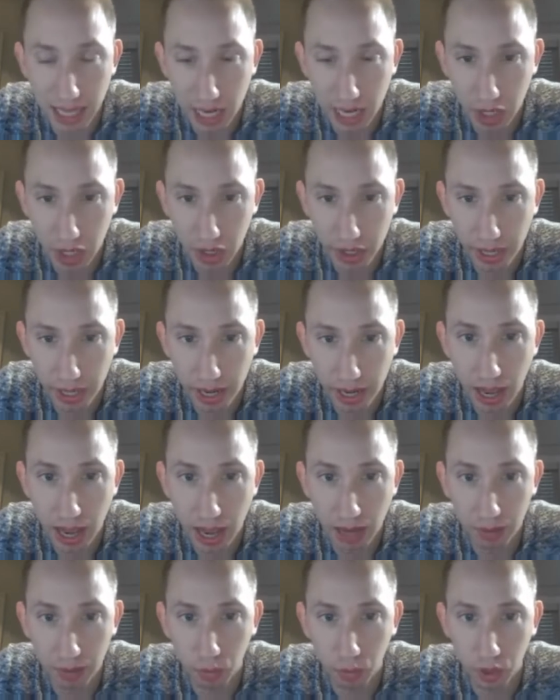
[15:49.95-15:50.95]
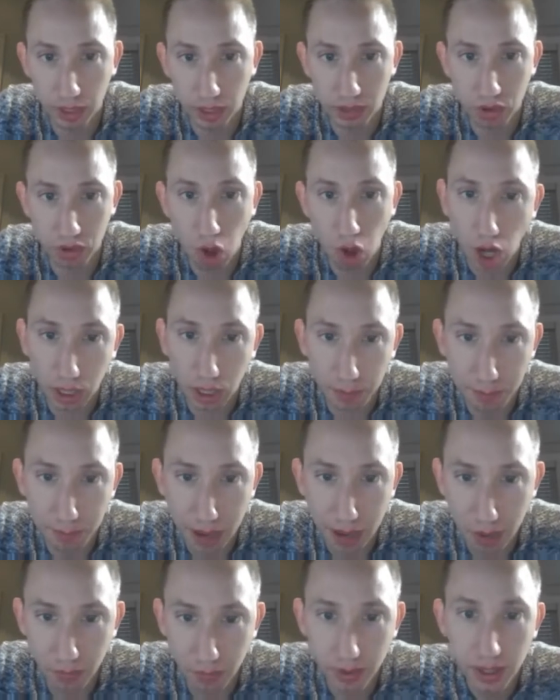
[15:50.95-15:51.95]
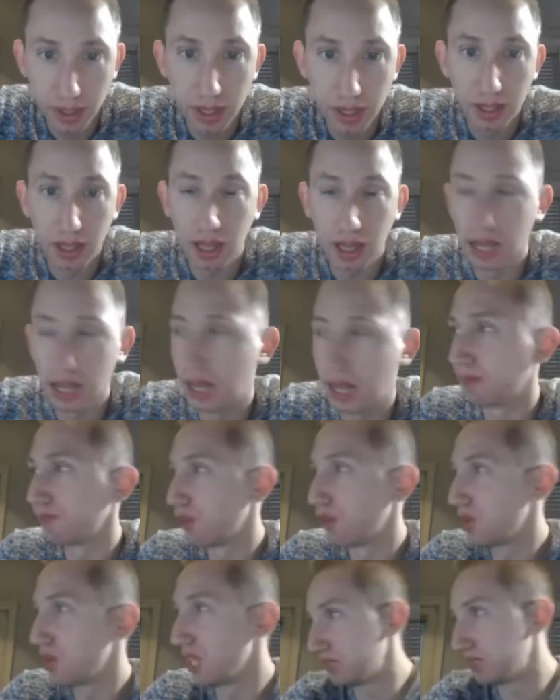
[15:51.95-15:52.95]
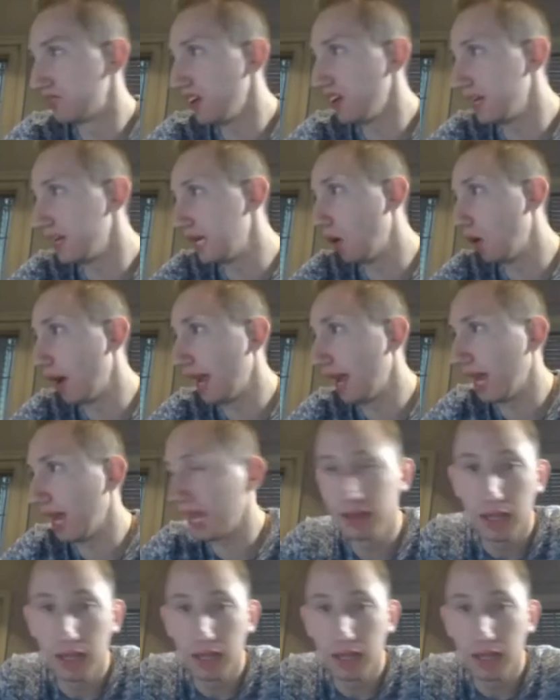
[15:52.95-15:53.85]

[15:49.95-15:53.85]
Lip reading: area I want to talk about for this video. And,